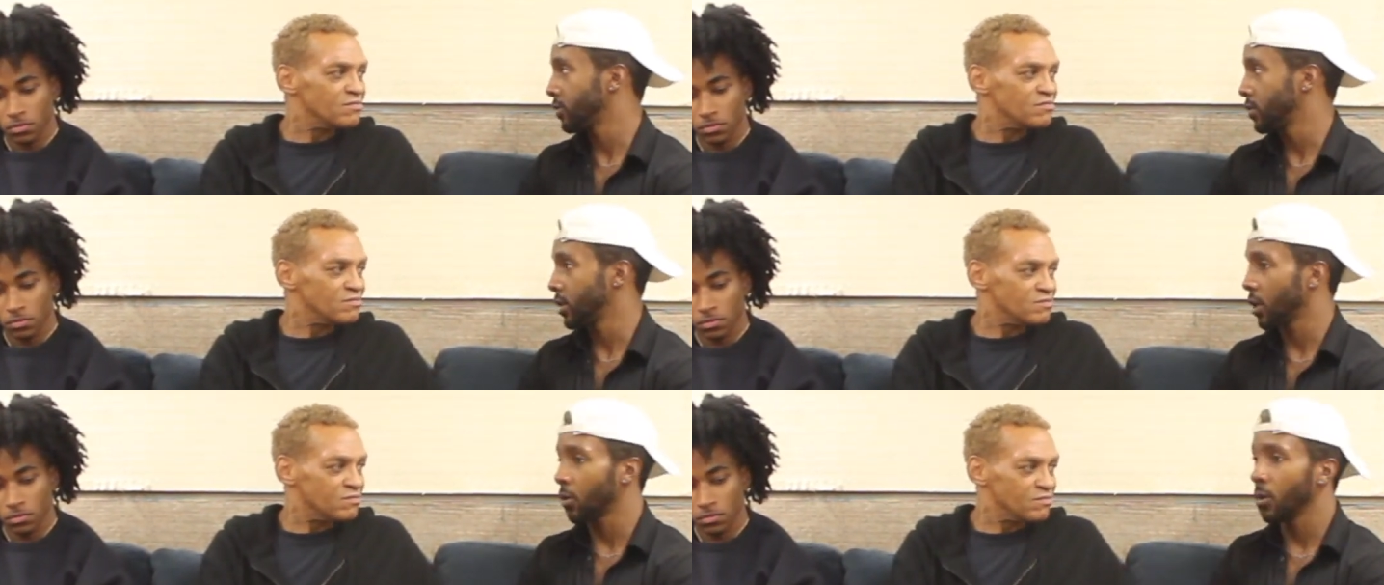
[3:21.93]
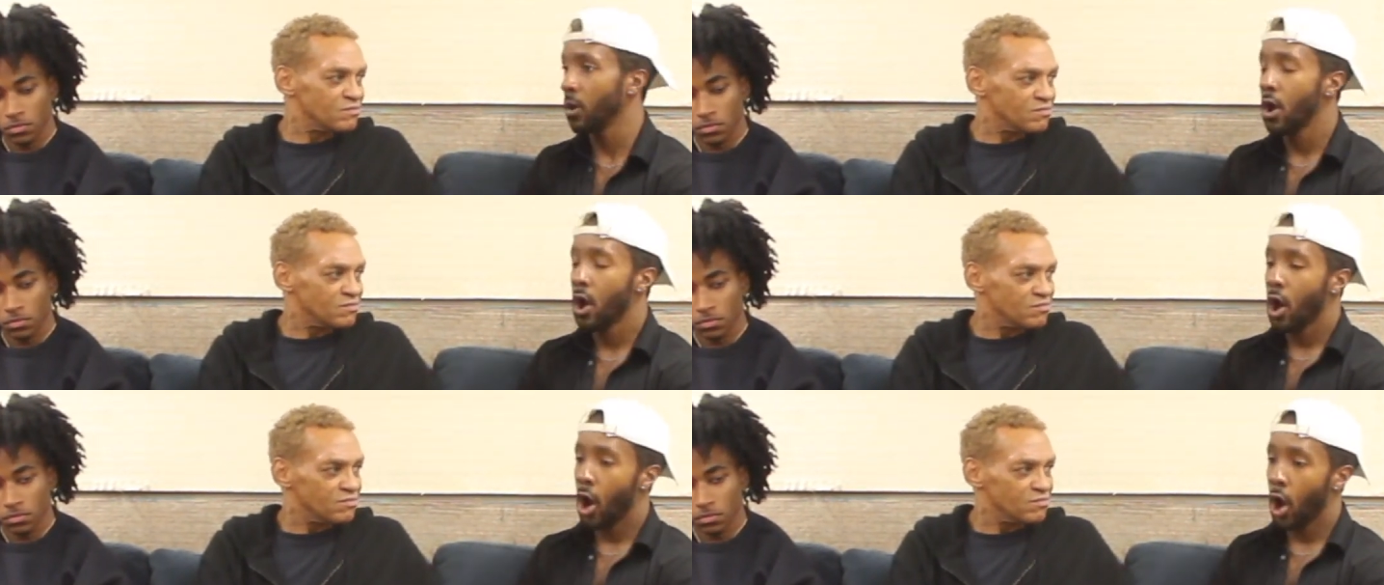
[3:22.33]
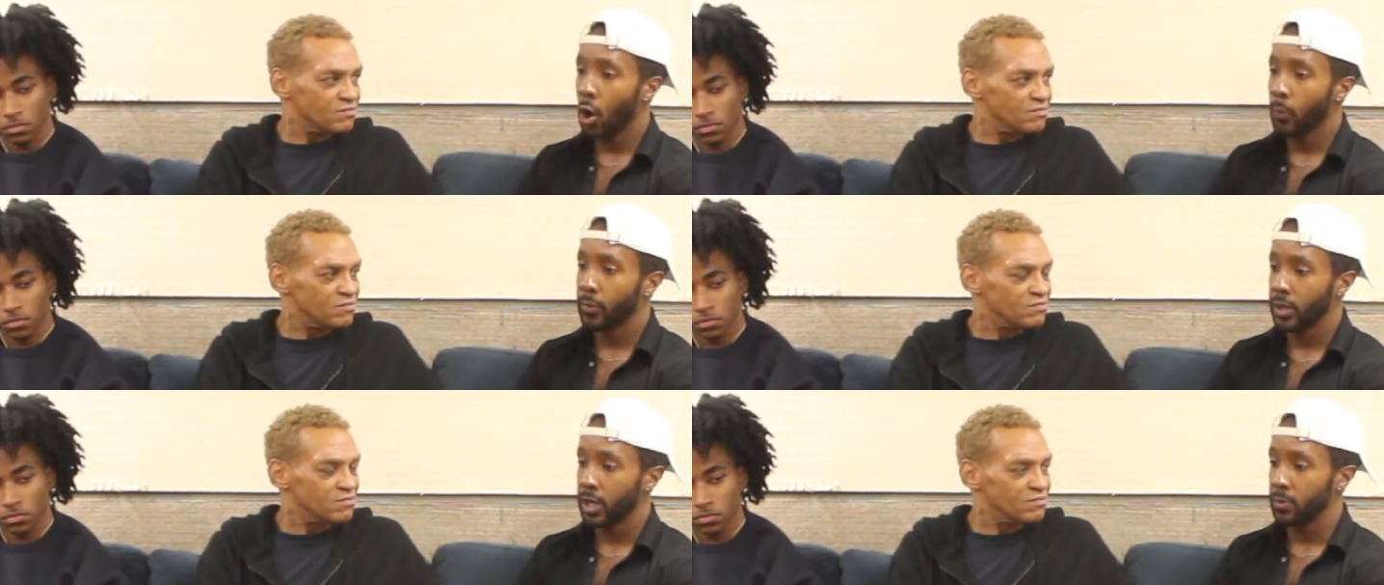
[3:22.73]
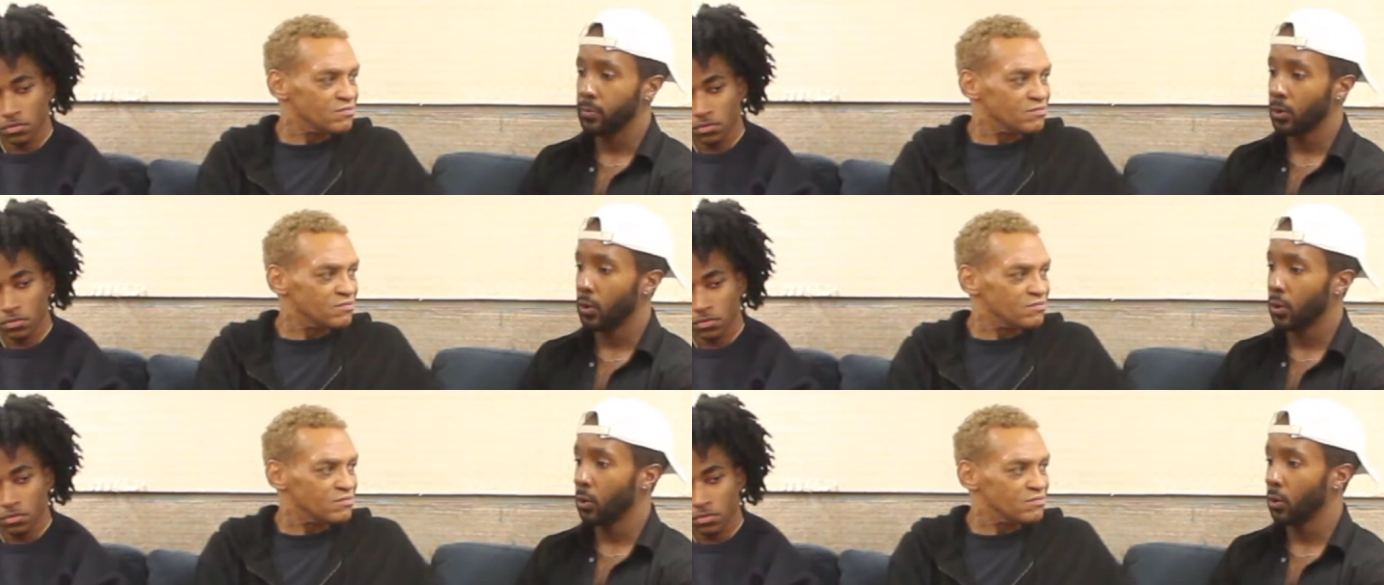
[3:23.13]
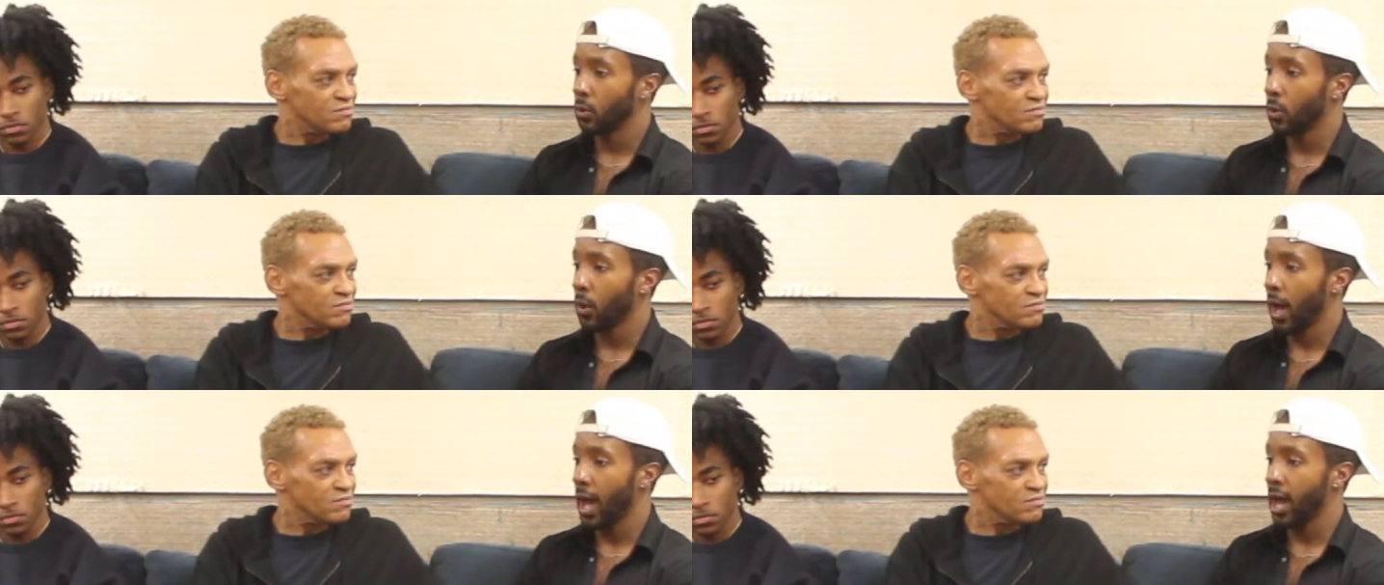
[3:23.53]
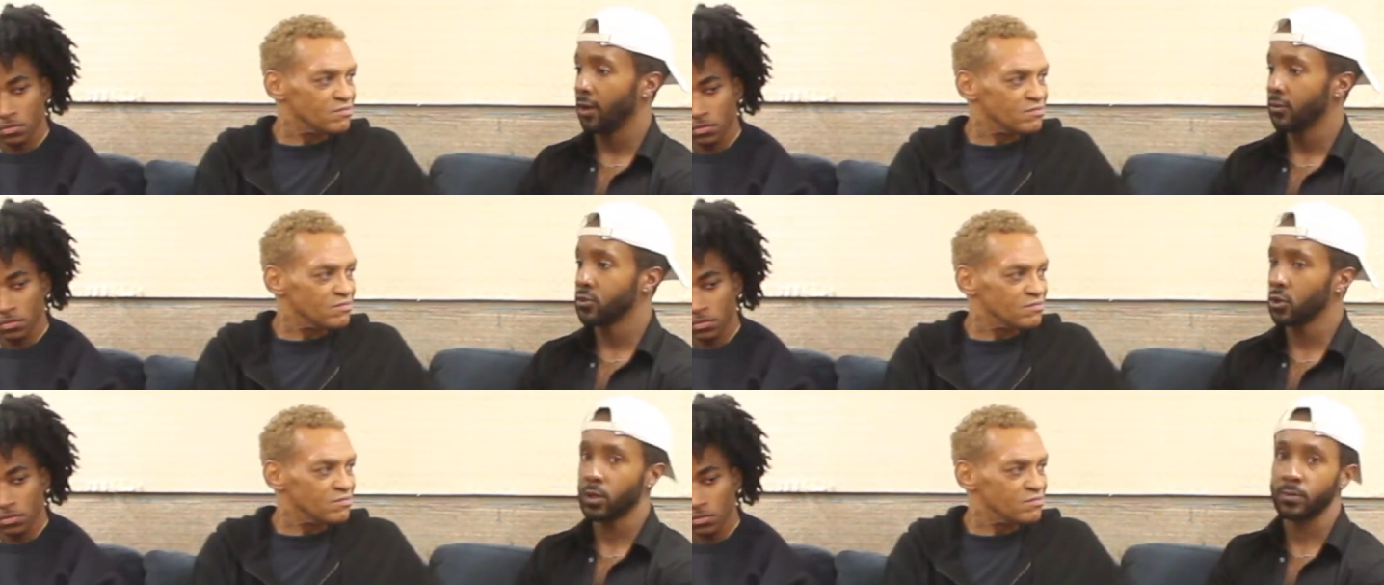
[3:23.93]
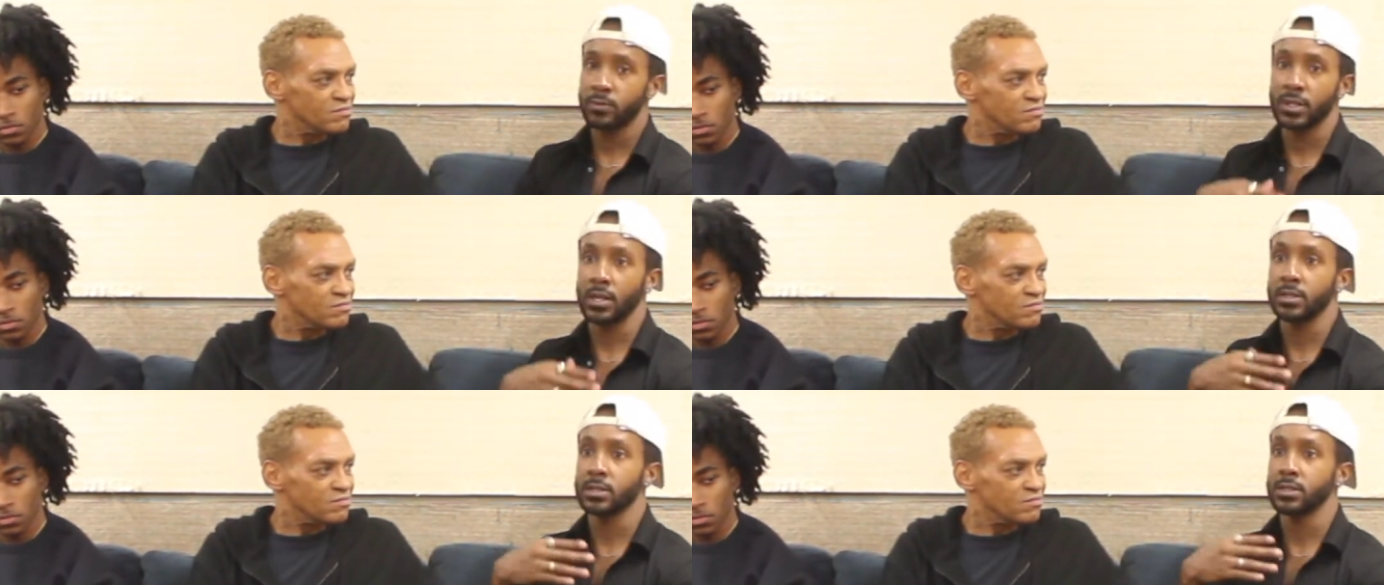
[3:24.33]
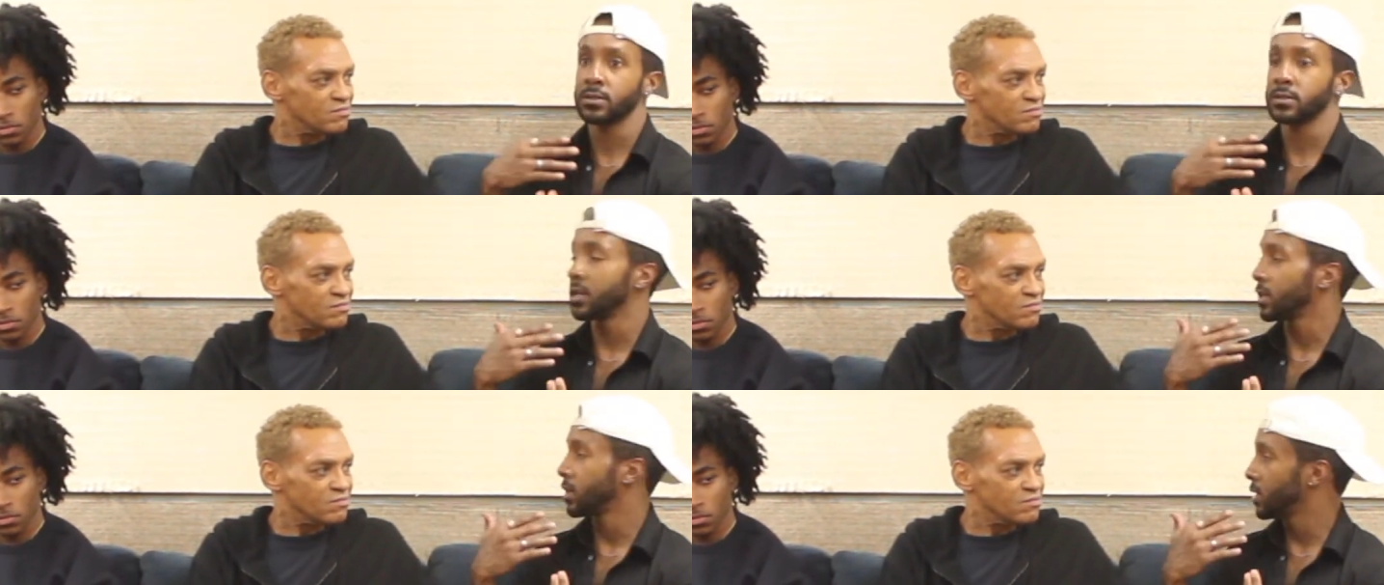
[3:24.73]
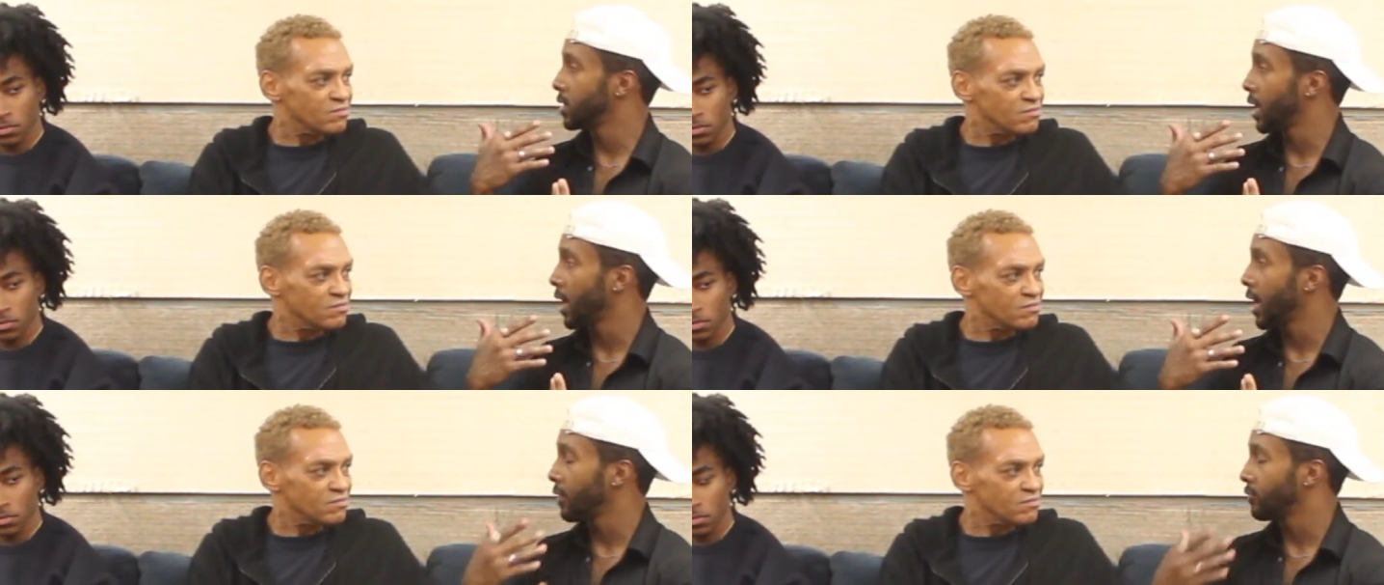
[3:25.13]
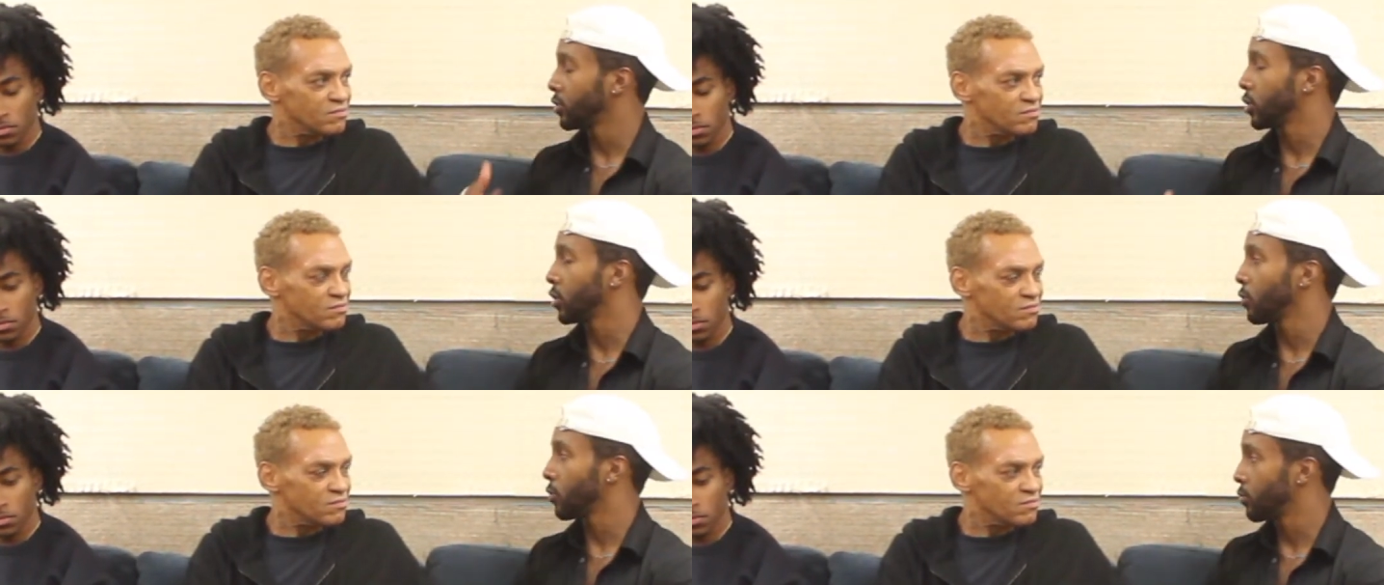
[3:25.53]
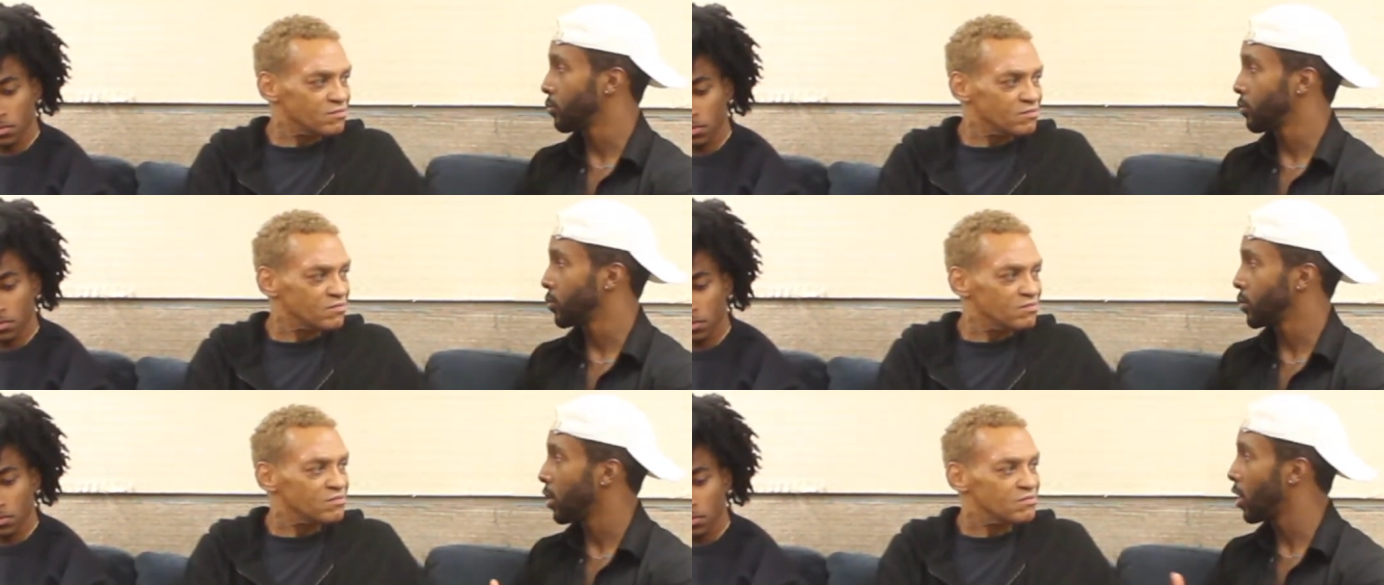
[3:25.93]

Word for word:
Speaker 1: You know, all people have circumstances that they have to go through that